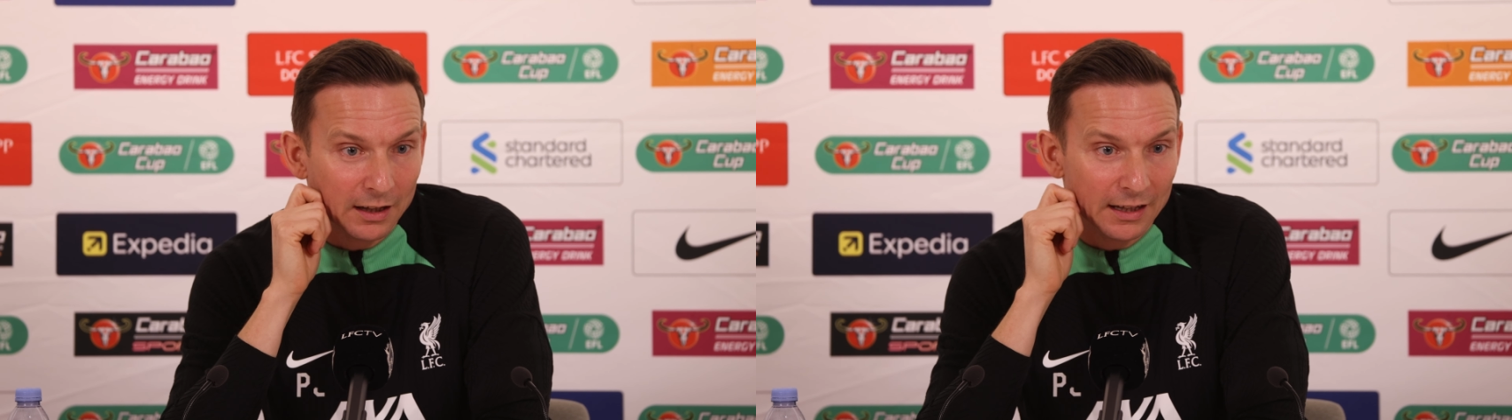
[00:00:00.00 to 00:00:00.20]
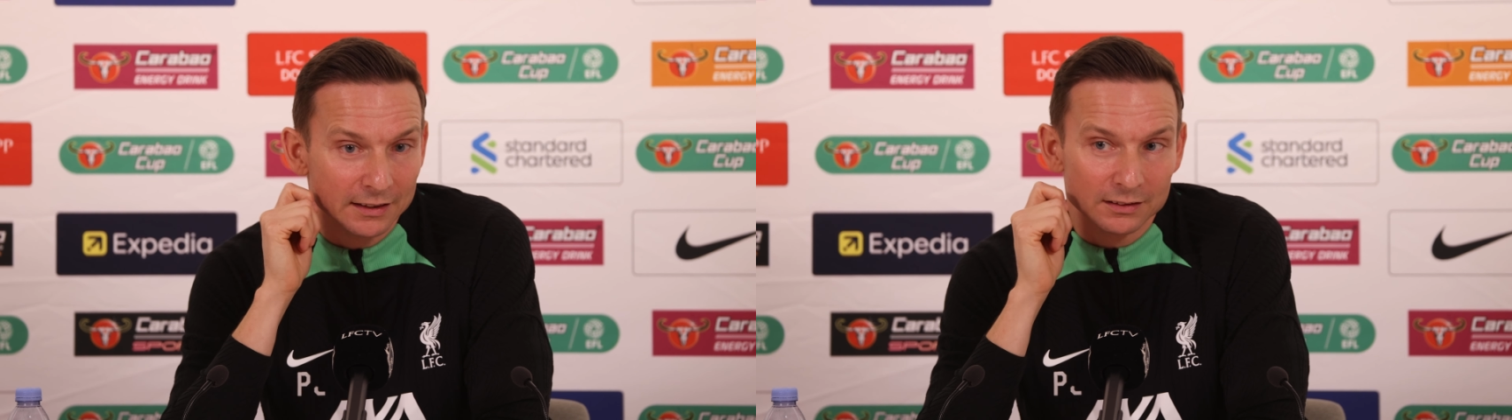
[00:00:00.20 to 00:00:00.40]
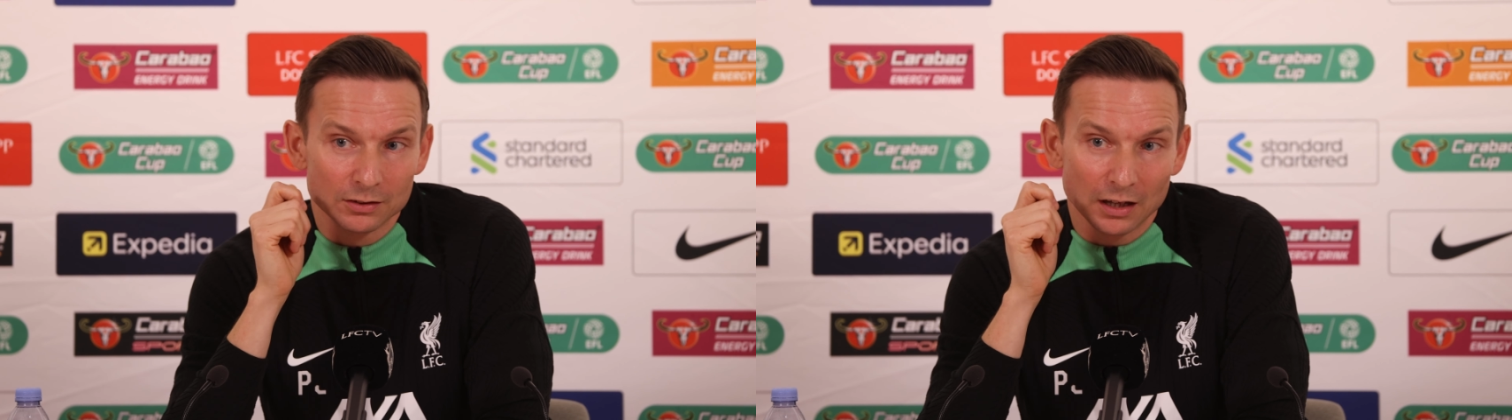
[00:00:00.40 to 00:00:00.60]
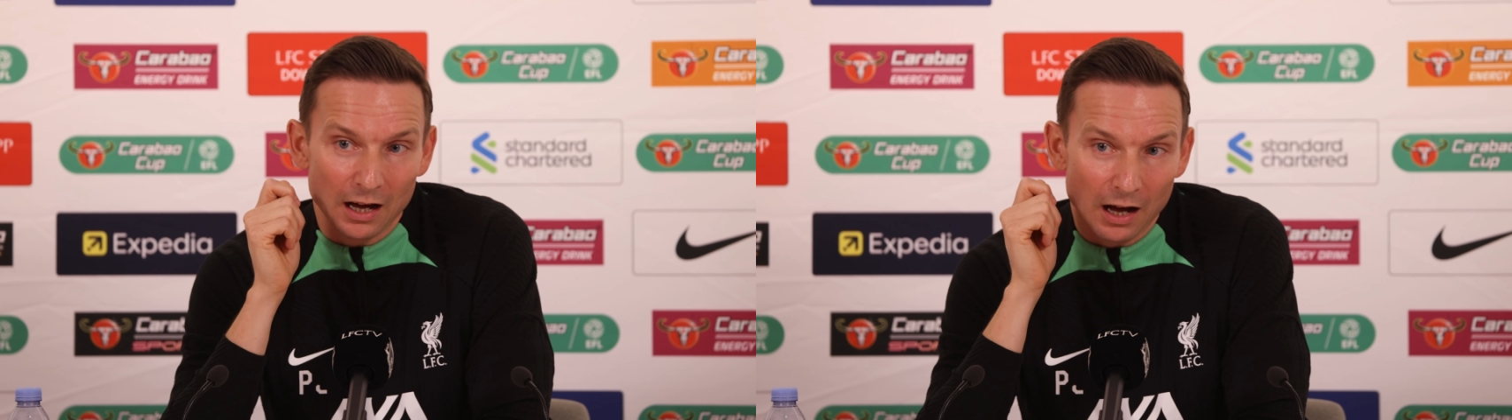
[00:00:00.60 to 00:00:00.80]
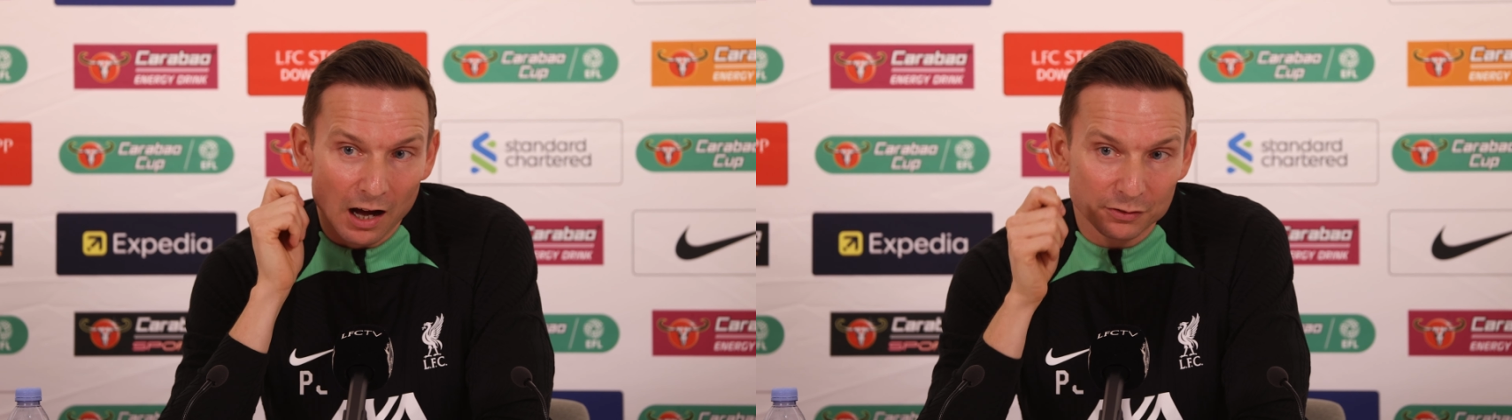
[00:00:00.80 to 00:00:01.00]
And
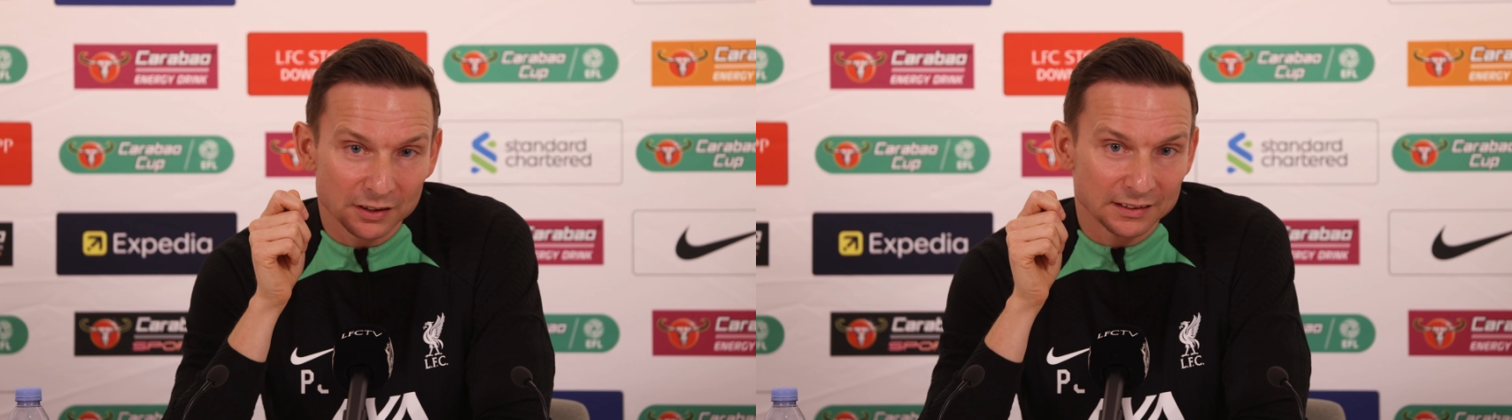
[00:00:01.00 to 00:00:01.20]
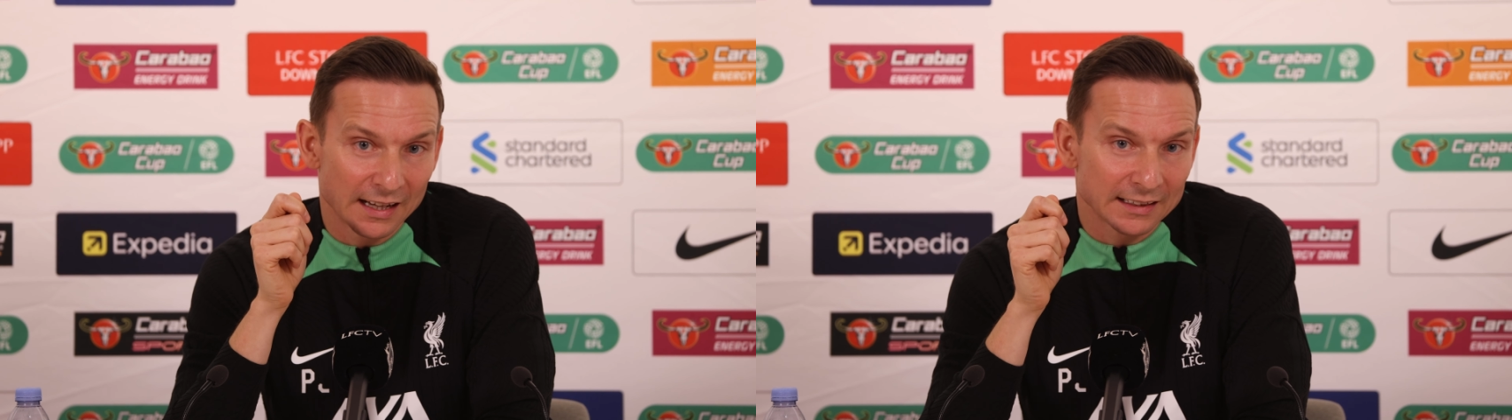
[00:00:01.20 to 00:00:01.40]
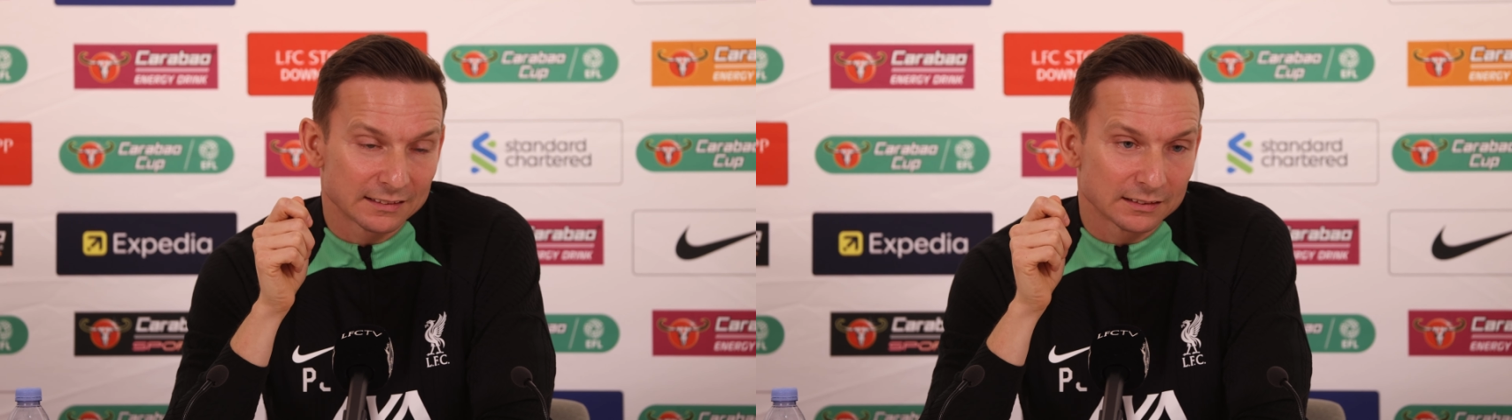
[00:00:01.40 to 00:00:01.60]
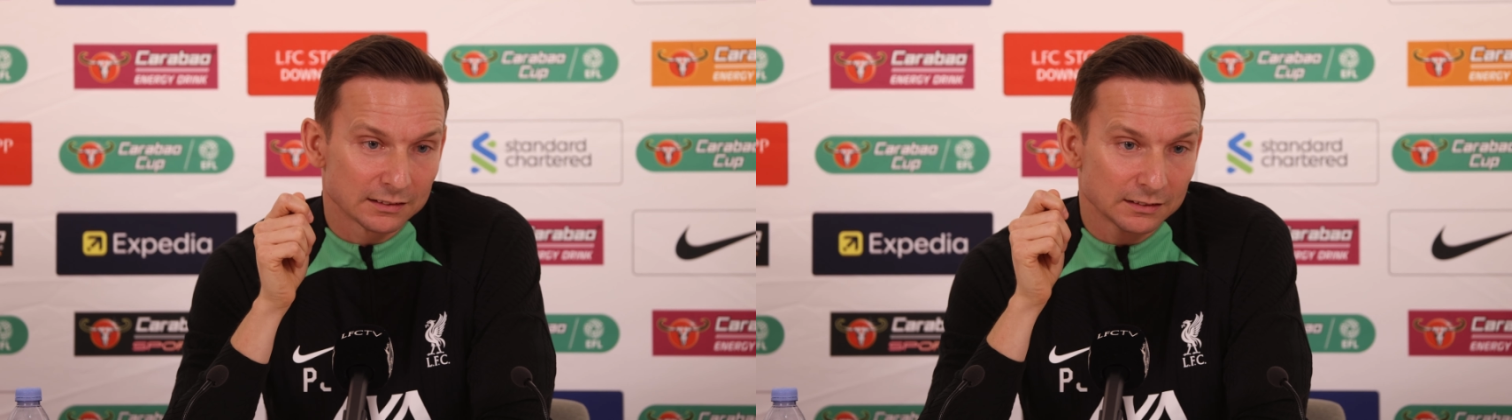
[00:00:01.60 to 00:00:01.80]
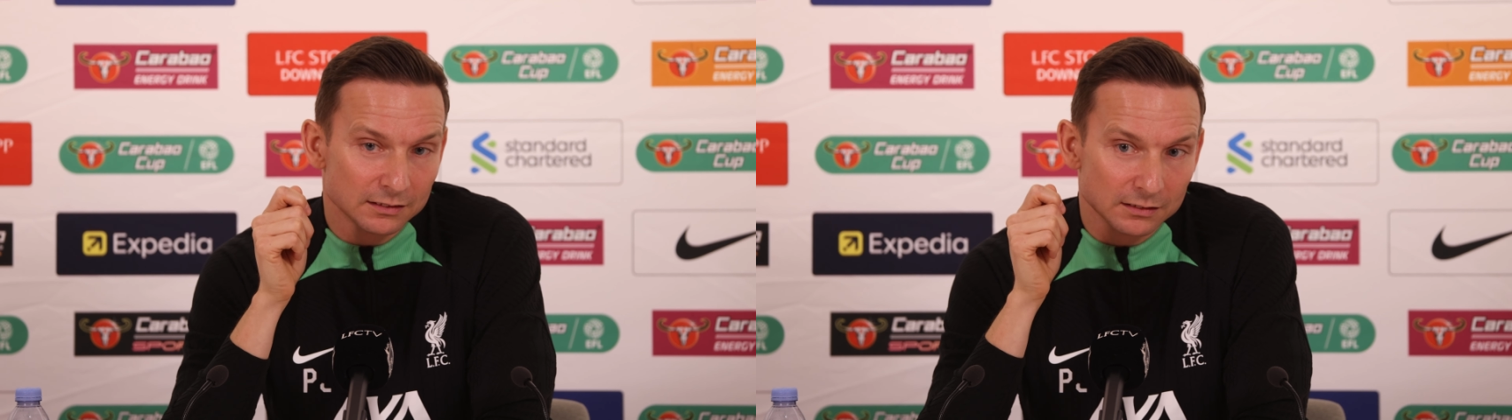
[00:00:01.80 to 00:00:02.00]
after that,